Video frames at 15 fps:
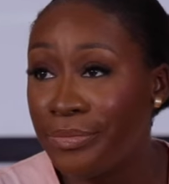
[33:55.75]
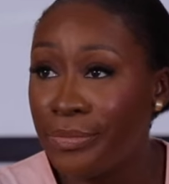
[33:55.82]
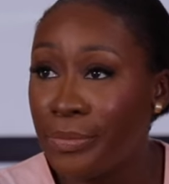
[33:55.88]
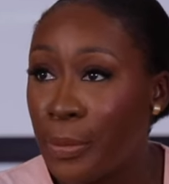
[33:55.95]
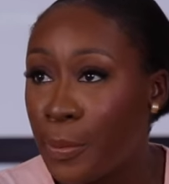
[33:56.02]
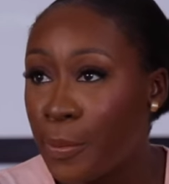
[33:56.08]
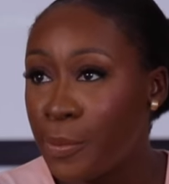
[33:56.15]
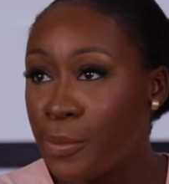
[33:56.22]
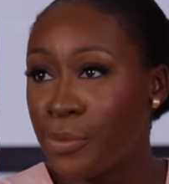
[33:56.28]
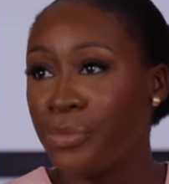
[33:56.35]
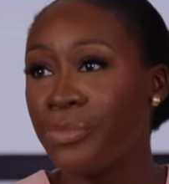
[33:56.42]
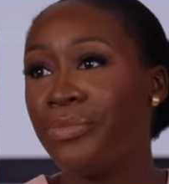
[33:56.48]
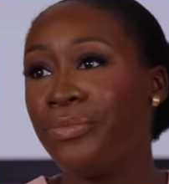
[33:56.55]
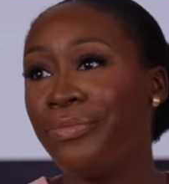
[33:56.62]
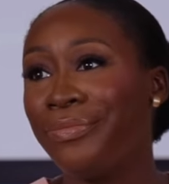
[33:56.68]
my name is
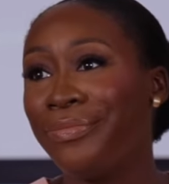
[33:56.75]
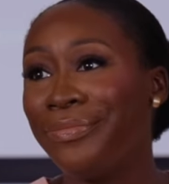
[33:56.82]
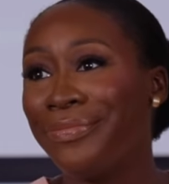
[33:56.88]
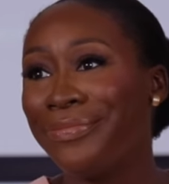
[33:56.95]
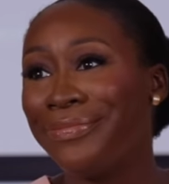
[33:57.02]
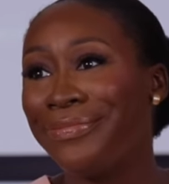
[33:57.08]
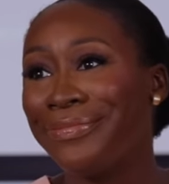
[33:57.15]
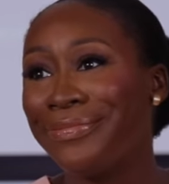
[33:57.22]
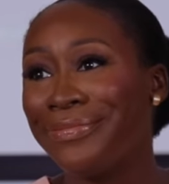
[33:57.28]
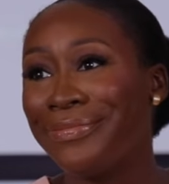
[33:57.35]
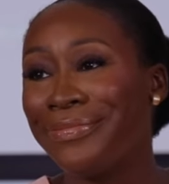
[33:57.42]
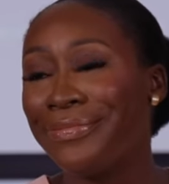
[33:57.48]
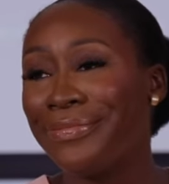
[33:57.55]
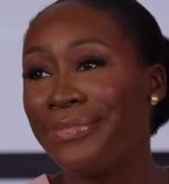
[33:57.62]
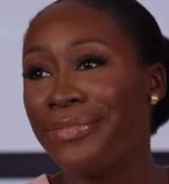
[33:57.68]
Moses.
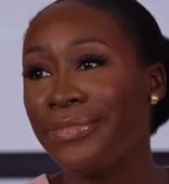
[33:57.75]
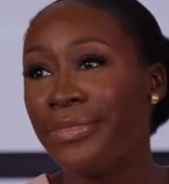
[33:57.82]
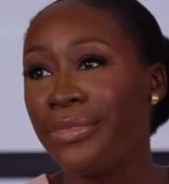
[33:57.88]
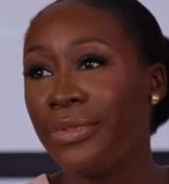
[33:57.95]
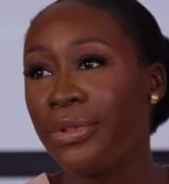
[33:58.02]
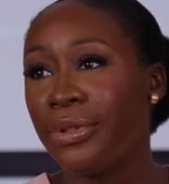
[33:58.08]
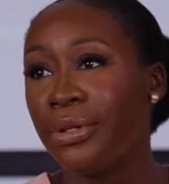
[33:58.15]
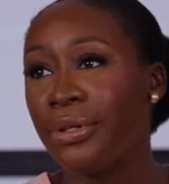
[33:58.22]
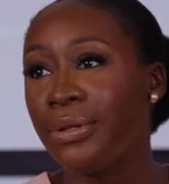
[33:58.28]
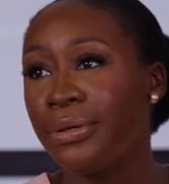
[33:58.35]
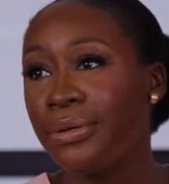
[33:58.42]
You talked about